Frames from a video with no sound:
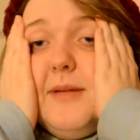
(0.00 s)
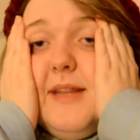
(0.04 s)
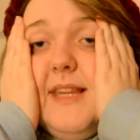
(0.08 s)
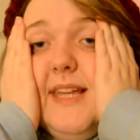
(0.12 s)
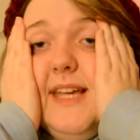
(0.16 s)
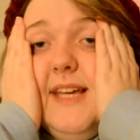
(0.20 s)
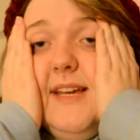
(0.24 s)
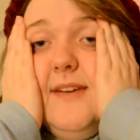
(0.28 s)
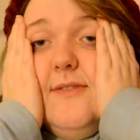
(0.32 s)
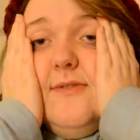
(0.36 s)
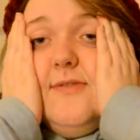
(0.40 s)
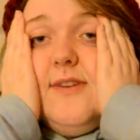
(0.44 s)

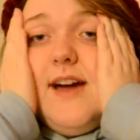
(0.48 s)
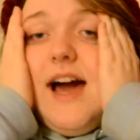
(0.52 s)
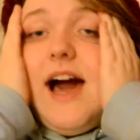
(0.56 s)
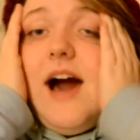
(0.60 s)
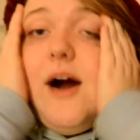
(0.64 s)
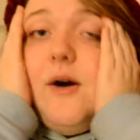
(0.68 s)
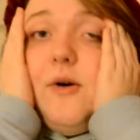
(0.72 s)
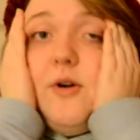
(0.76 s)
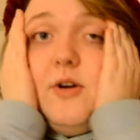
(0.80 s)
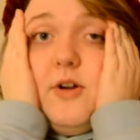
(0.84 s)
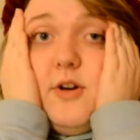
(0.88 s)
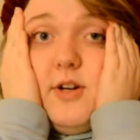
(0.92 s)
believe
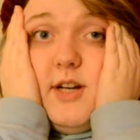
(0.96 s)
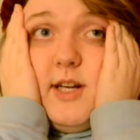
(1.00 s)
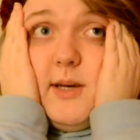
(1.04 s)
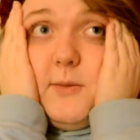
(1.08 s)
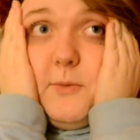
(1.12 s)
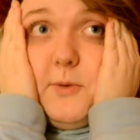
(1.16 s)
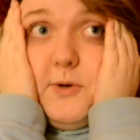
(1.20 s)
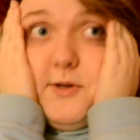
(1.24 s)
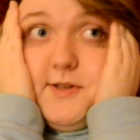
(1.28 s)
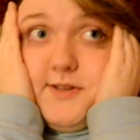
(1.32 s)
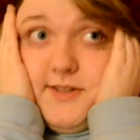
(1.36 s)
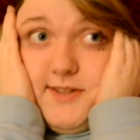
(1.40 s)
how good
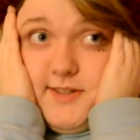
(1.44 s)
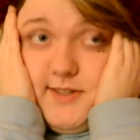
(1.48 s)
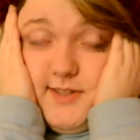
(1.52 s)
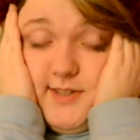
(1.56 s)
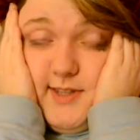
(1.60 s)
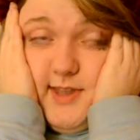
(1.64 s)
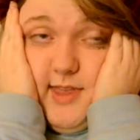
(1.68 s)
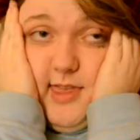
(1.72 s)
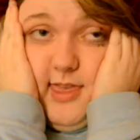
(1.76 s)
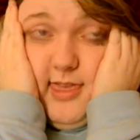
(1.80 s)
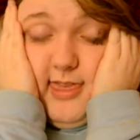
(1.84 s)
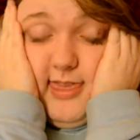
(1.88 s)
it
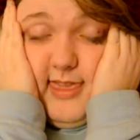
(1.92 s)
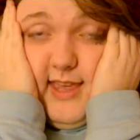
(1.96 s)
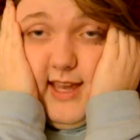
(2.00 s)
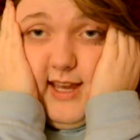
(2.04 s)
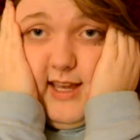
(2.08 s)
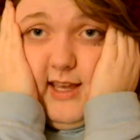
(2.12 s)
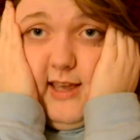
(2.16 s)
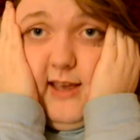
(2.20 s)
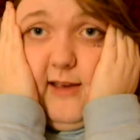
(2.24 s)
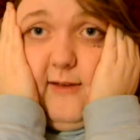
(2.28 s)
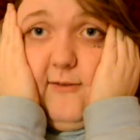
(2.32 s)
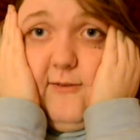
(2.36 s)
was.
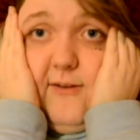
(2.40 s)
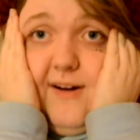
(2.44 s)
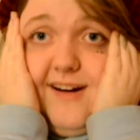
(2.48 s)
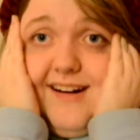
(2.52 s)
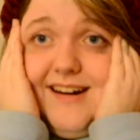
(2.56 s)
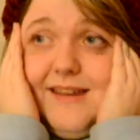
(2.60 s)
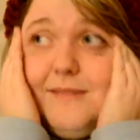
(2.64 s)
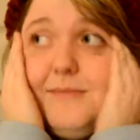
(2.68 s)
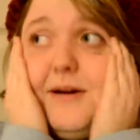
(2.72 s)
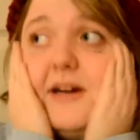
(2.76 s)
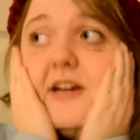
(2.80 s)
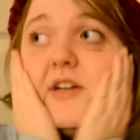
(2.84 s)
Thank you
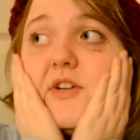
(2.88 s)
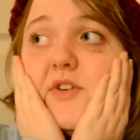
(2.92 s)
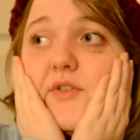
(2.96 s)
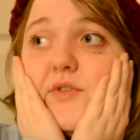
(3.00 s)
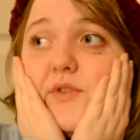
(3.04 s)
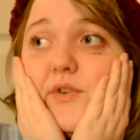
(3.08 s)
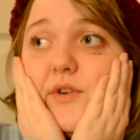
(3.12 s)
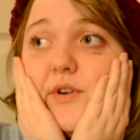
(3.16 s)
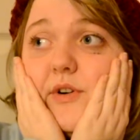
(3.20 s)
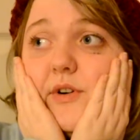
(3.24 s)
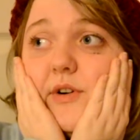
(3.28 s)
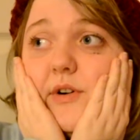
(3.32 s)
very much
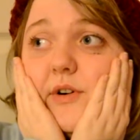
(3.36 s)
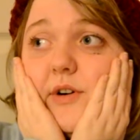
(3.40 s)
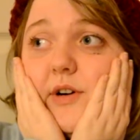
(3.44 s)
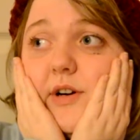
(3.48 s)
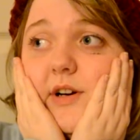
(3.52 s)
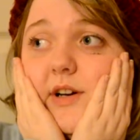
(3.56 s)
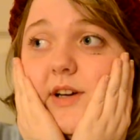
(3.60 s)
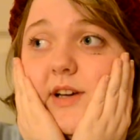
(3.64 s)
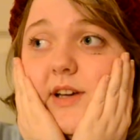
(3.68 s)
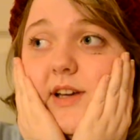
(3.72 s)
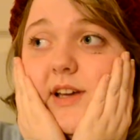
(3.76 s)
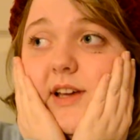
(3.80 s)
for
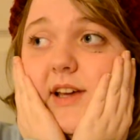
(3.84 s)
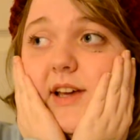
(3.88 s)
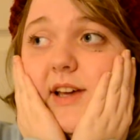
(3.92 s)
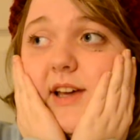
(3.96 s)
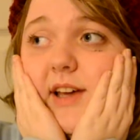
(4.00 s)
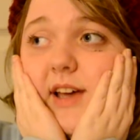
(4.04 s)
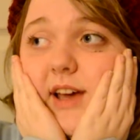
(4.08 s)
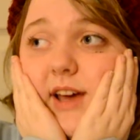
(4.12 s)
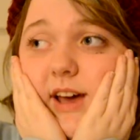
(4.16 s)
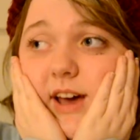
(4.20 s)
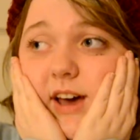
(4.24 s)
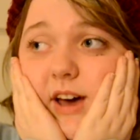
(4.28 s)

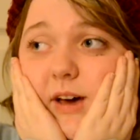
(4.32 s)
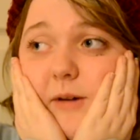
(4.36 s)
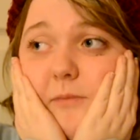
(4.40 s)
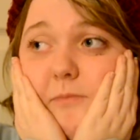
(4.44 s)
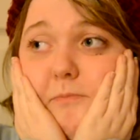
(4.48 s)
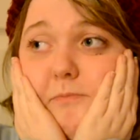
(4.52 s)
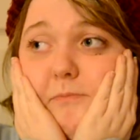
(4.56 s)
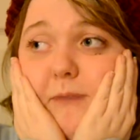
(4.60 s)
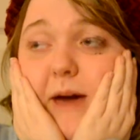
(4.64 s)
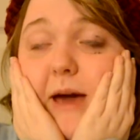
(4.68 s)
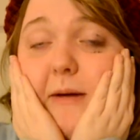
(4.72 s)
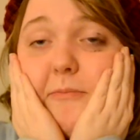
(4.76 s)
a
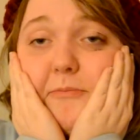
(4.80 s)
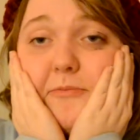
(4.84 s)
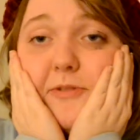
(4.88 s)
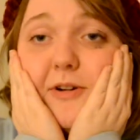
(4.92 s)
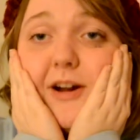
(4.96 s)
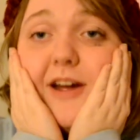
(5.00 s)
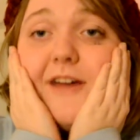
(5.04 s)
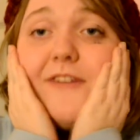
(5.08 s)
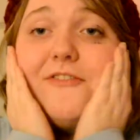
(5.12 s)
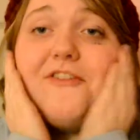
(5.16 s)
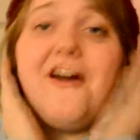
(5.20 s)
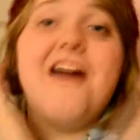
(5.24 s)

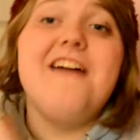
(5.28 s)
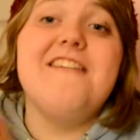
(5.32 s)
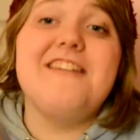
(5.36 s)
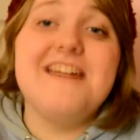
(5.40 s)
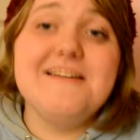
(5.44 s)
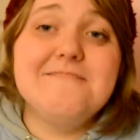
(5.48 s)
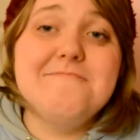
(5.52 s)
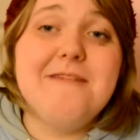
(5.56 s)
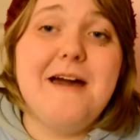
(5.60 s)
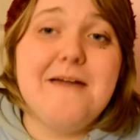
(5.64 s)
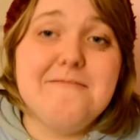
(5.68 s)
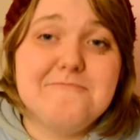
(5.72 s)
very
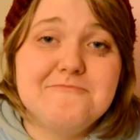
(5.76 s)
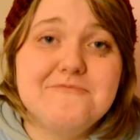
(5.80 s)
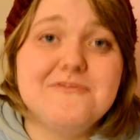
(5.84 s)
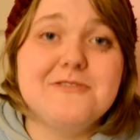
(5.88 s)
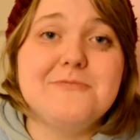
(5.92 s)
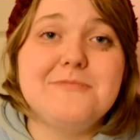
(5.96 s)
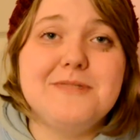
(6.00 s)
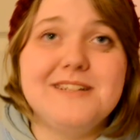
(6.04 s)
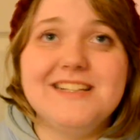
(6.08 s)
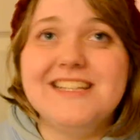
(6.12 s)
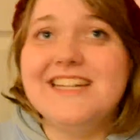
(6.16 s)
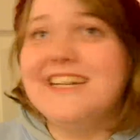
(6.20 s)

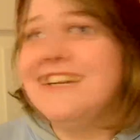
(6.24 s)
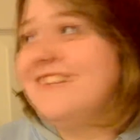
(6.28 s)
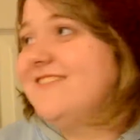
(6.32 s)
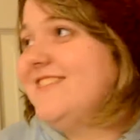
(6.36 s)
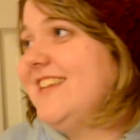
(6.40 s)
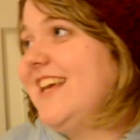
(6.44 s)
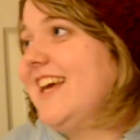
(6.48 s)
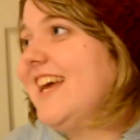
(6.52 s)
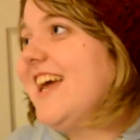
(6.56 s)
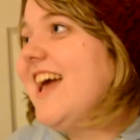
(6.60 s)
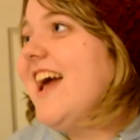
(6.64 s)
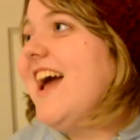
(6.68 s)
memorable
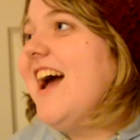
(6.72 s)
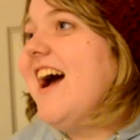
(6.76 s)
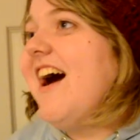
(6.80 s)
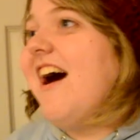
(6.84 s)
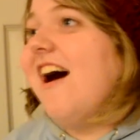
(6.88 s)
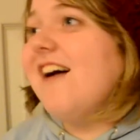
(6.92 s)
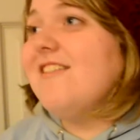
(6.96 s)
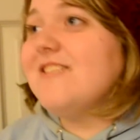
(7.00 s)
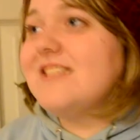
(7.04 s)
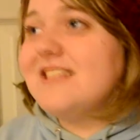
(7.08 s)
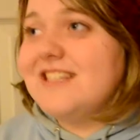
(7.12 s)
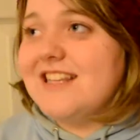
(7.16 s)
evening.
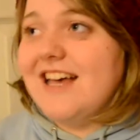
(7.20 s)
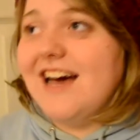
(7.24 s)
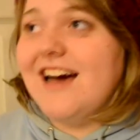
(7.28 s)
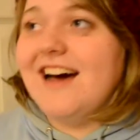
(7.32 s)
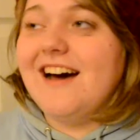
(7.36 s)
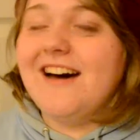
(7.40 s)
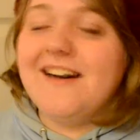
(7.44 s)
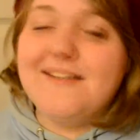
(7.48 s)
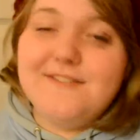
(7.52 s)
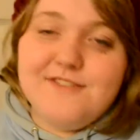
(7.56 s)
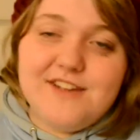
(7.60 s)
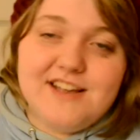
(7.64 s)
As
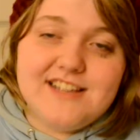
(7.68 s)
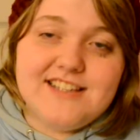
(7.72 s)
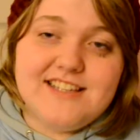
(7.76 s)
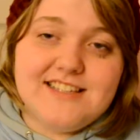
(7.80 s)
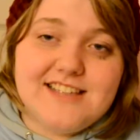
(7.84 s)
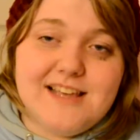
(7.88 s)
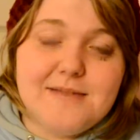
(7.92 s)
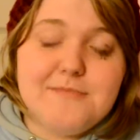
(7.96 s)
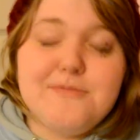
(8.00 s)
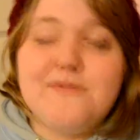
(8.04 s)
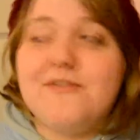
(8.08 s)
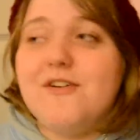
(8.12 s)
I
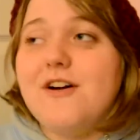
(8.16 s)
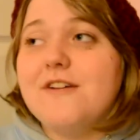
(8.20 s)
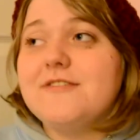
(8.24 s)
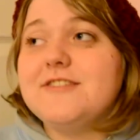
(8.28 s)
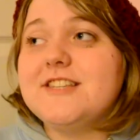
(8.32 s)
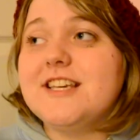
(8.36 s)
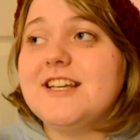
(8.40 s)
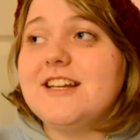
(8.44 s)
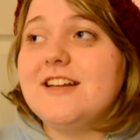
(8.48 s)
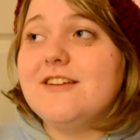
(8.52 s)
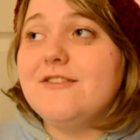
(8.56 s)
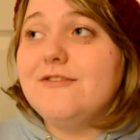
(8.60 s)
said before, I've
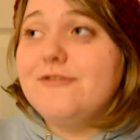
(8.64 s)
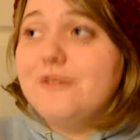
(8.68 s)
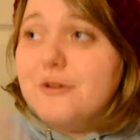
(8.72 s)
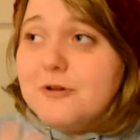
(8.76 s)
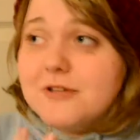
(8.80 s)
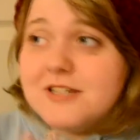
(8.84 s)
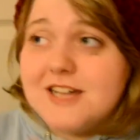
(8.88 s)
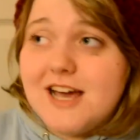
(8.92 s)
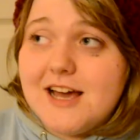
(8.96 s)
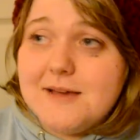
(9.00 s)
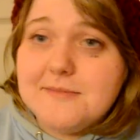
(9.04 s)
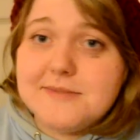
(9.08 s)
seen it
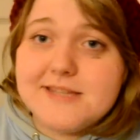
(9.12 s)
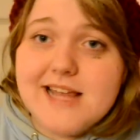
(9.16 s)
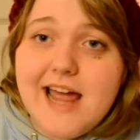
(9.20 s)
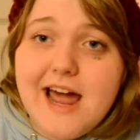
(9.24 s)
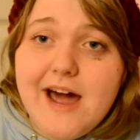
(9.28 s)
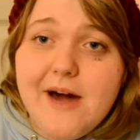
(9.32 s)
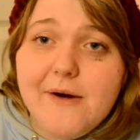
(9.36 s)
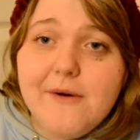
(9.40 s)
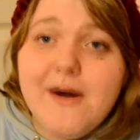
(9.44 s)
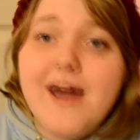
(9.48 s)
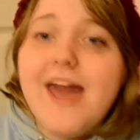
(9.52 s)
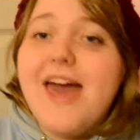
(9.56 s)
4 times
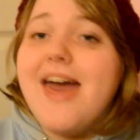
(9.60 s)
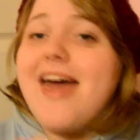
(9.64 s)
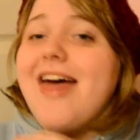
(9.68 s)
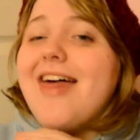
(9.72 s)
now.